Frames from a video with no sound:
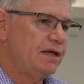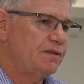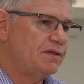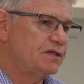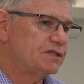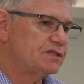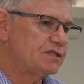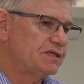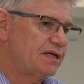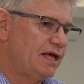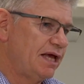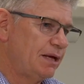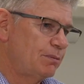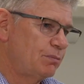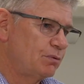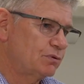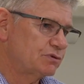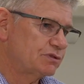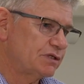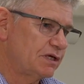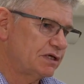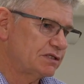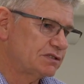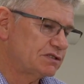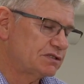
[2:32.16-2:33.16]
and this
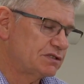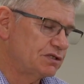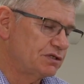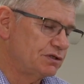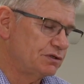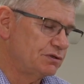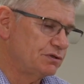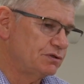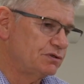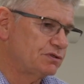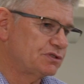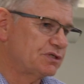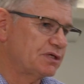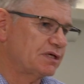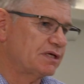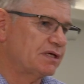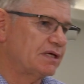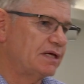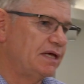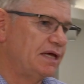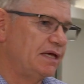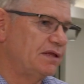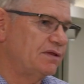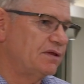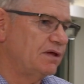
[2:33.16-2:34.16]
enables us to use
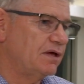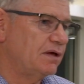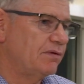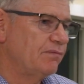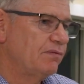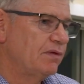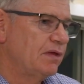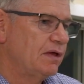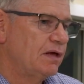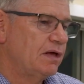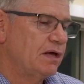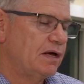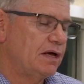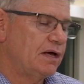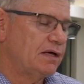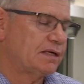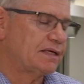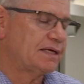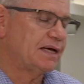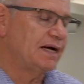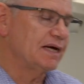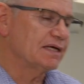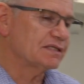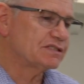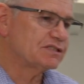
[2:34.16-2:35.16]
either
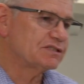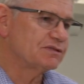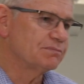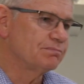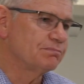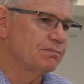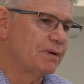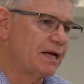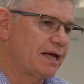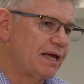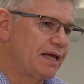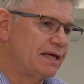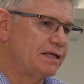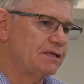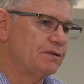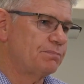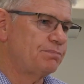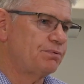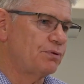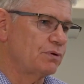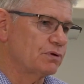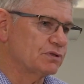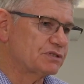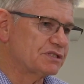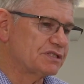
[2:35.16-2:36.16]

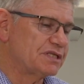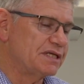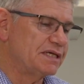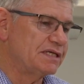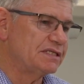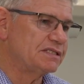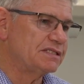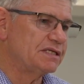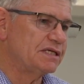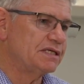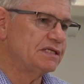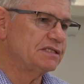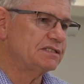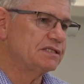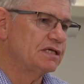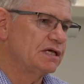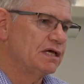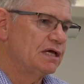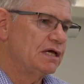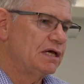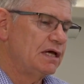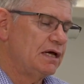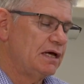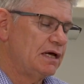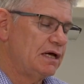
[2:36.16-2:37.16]
custom-made prostheses
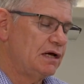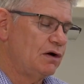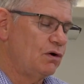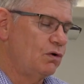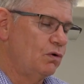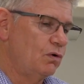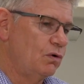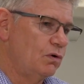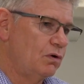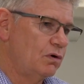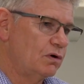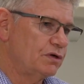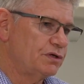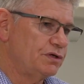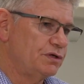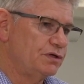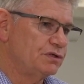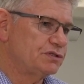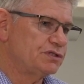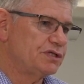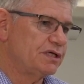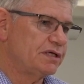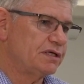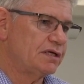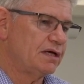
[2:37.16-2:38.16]
or
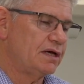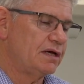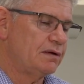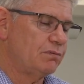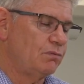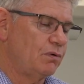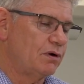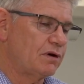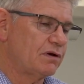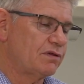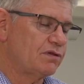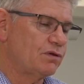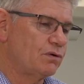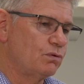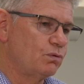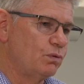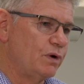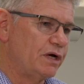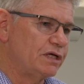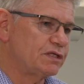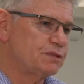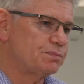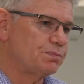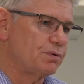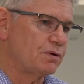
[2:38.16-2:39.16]
using one of the
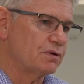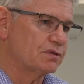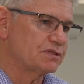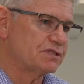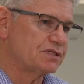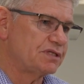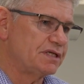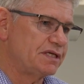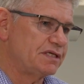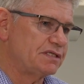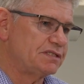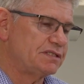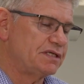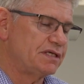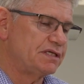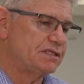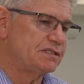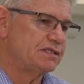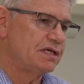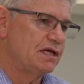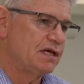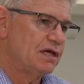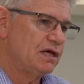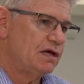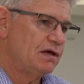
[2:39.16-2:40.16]
wedge
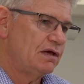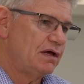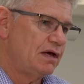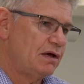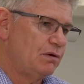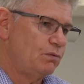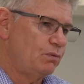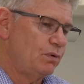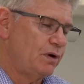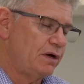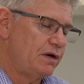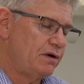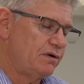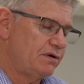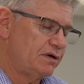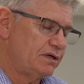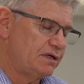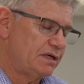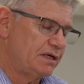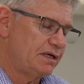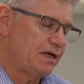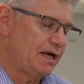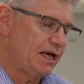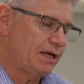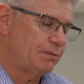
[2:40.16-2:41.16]
prostheses where
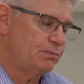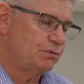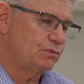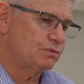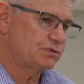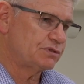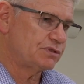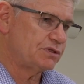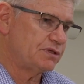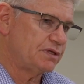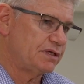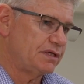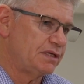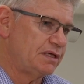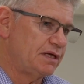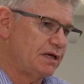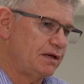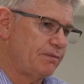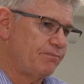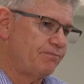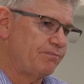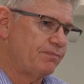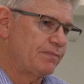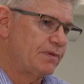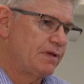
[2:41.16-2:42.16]
it enables
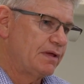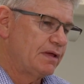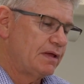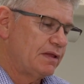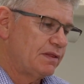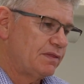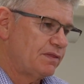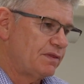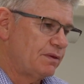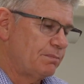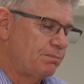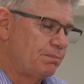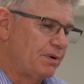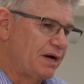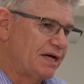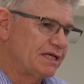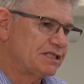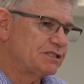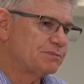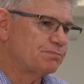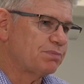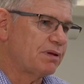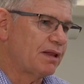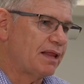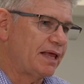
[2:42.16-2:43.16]
the
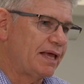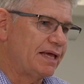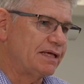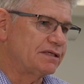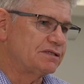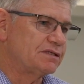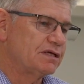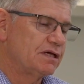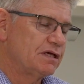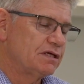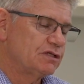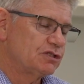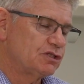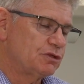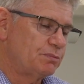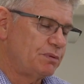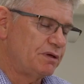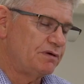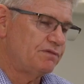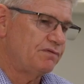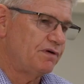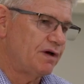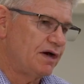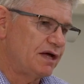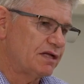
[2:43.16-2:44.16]
base plate to
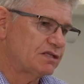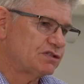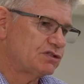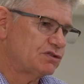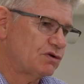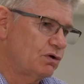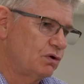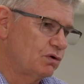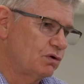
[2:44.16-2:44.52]
be advanced